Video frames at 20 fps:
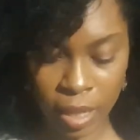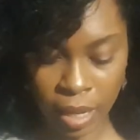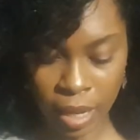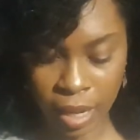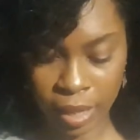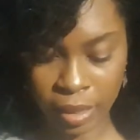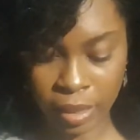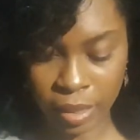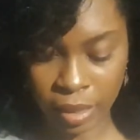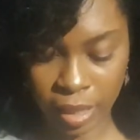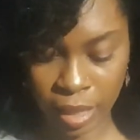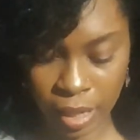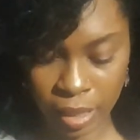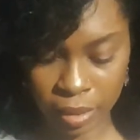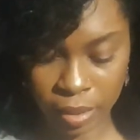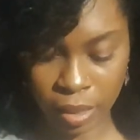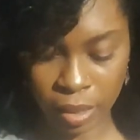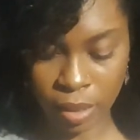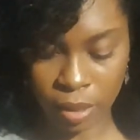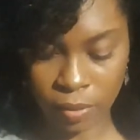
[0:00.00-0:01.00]
and then it
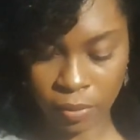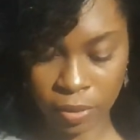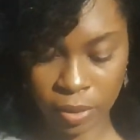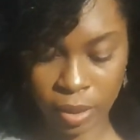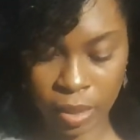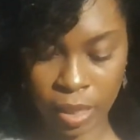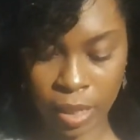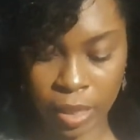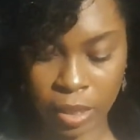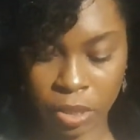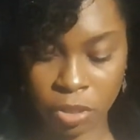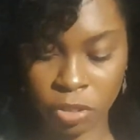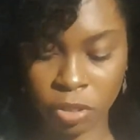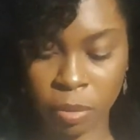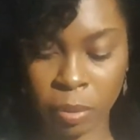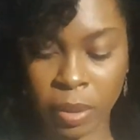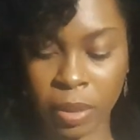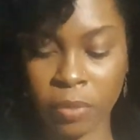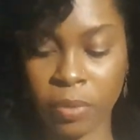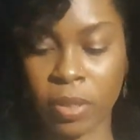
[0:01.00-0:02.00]
has like this lace
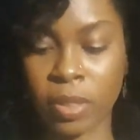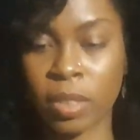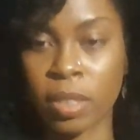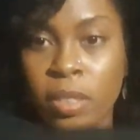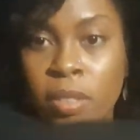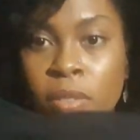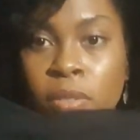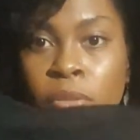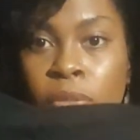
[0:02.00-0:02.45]
trimming which I